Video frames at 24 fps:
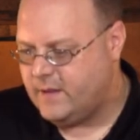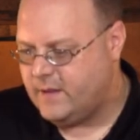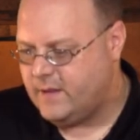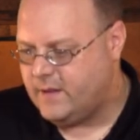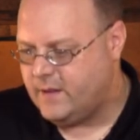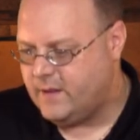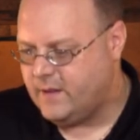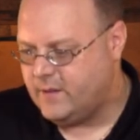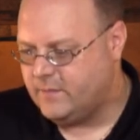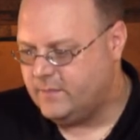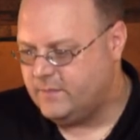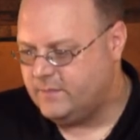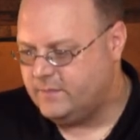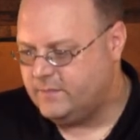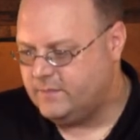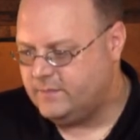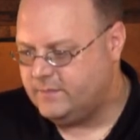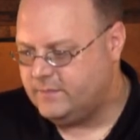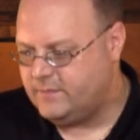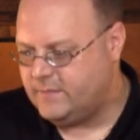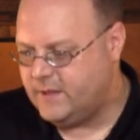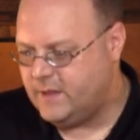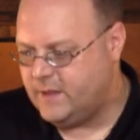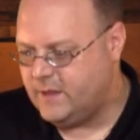Nope.
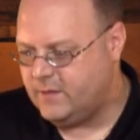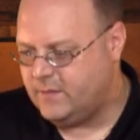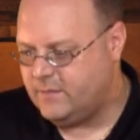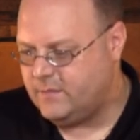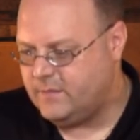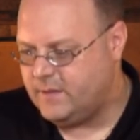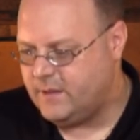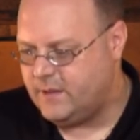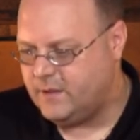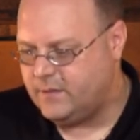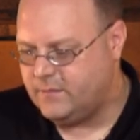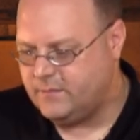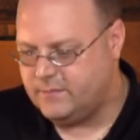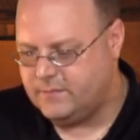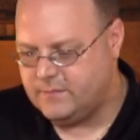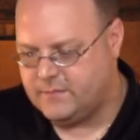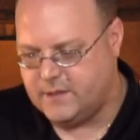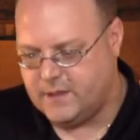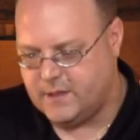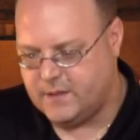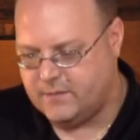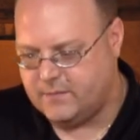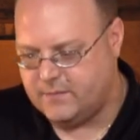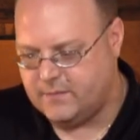Nope. Nope.
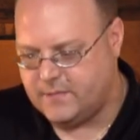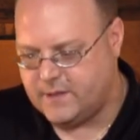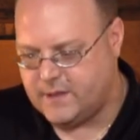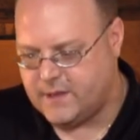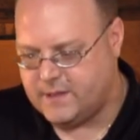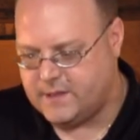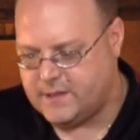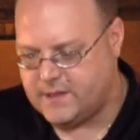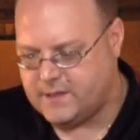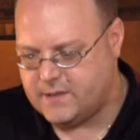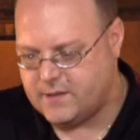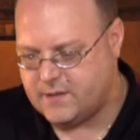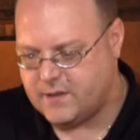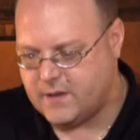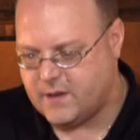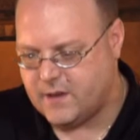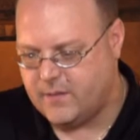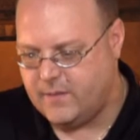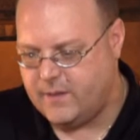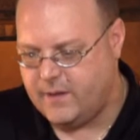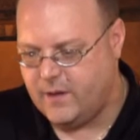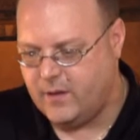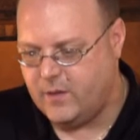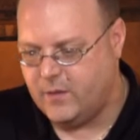Nope. Because this is
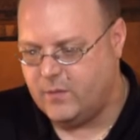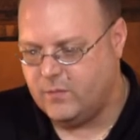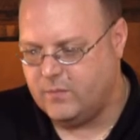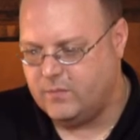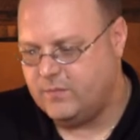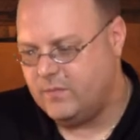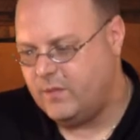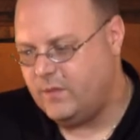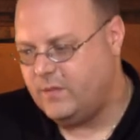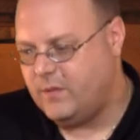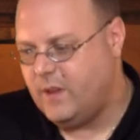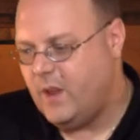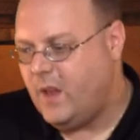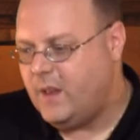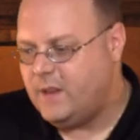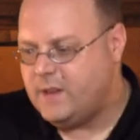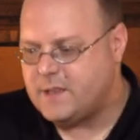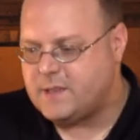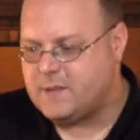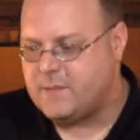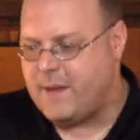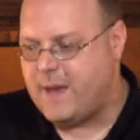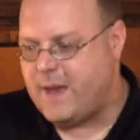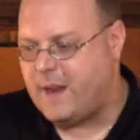going to be oh,
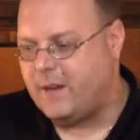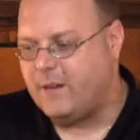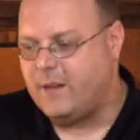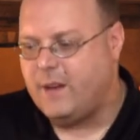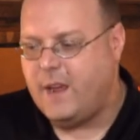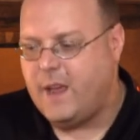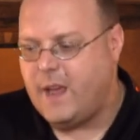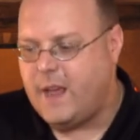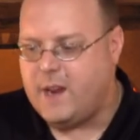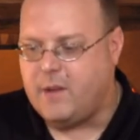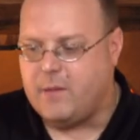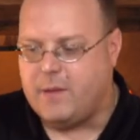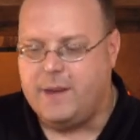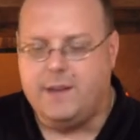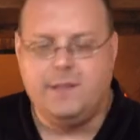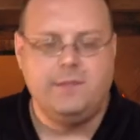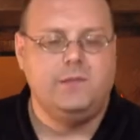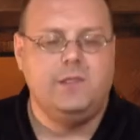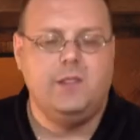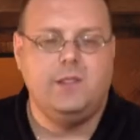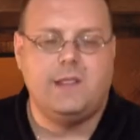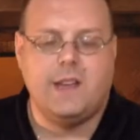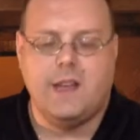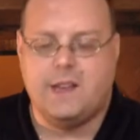doesn't matter.
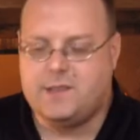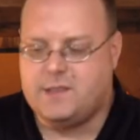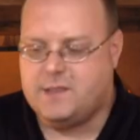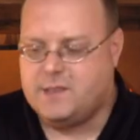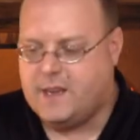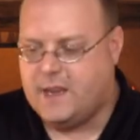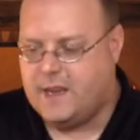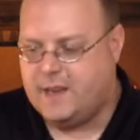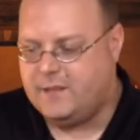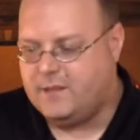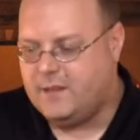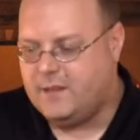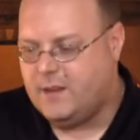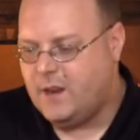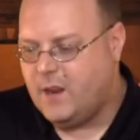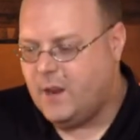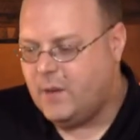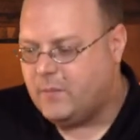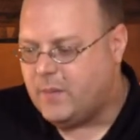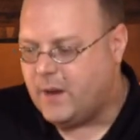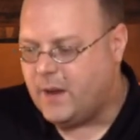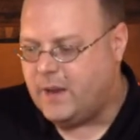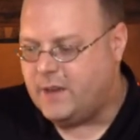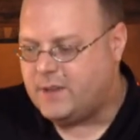Anyway, 2010.
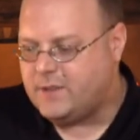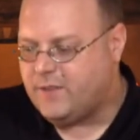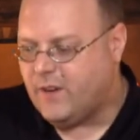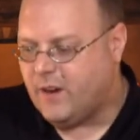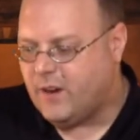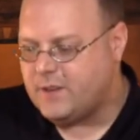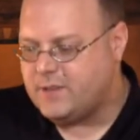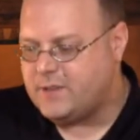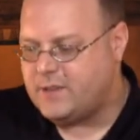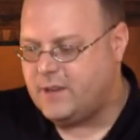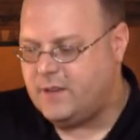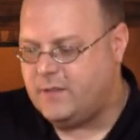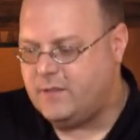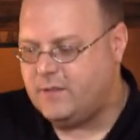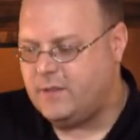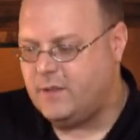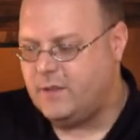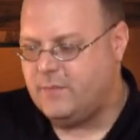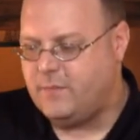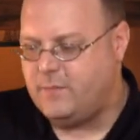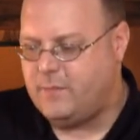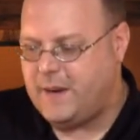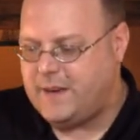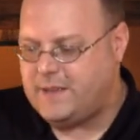But as far as the
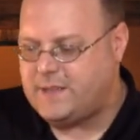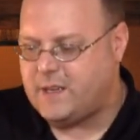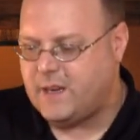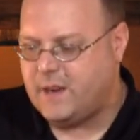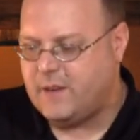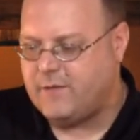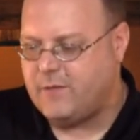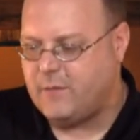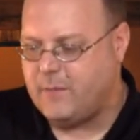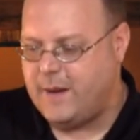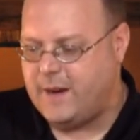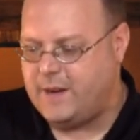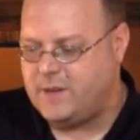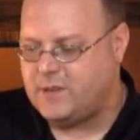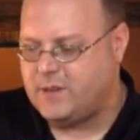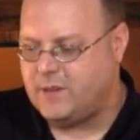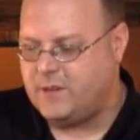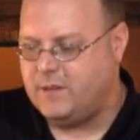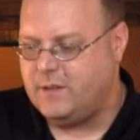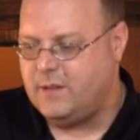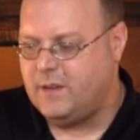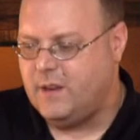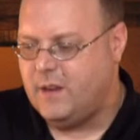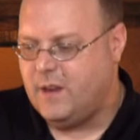the basic
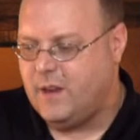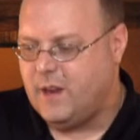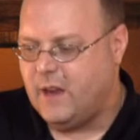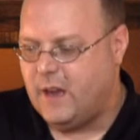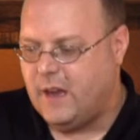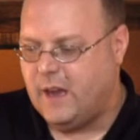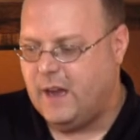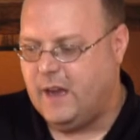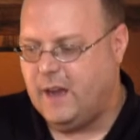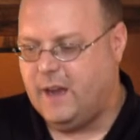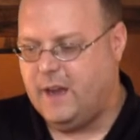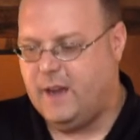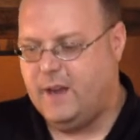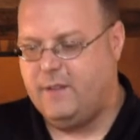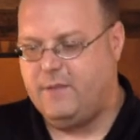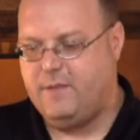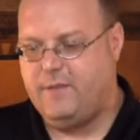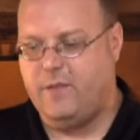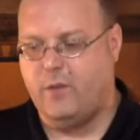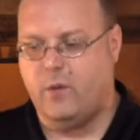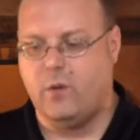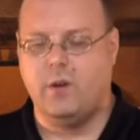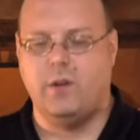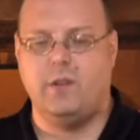information, uh,
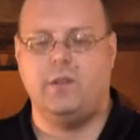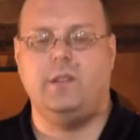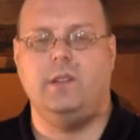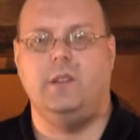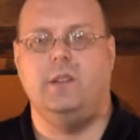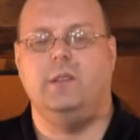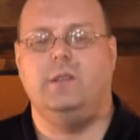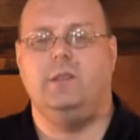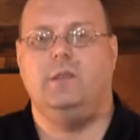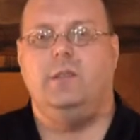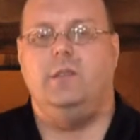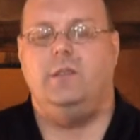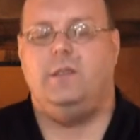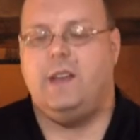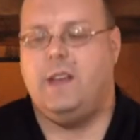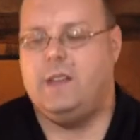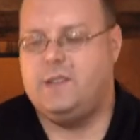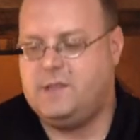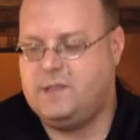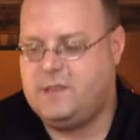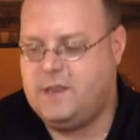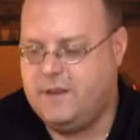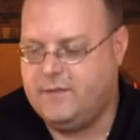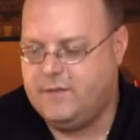for the
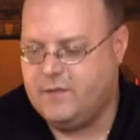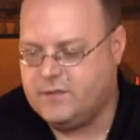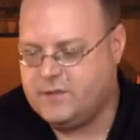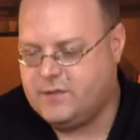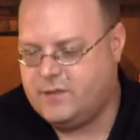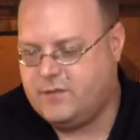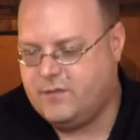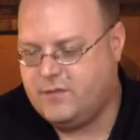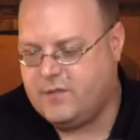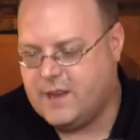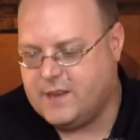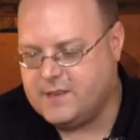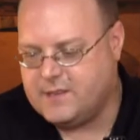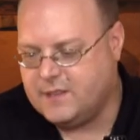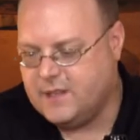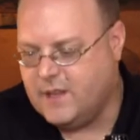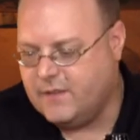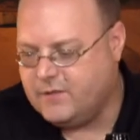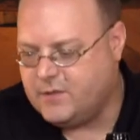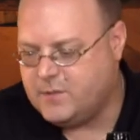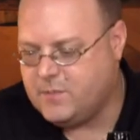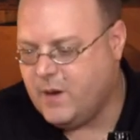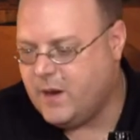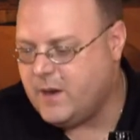2010 versus
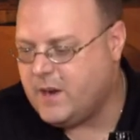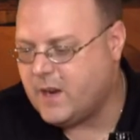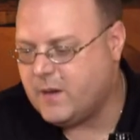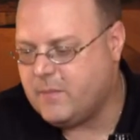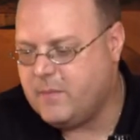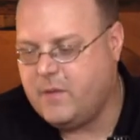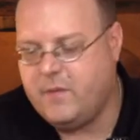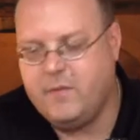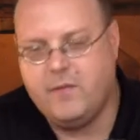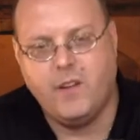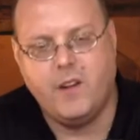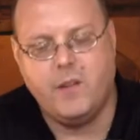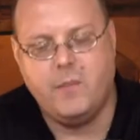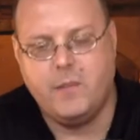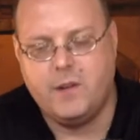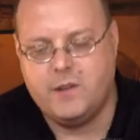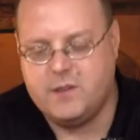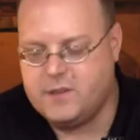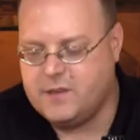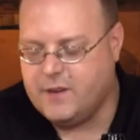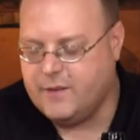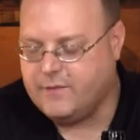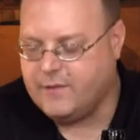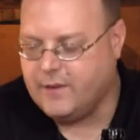2011 is probably not going to be very
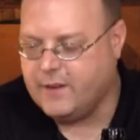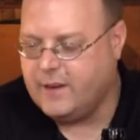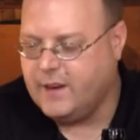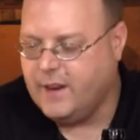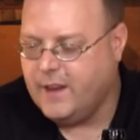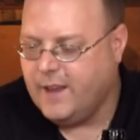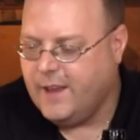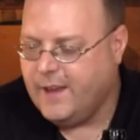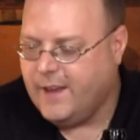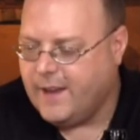much different.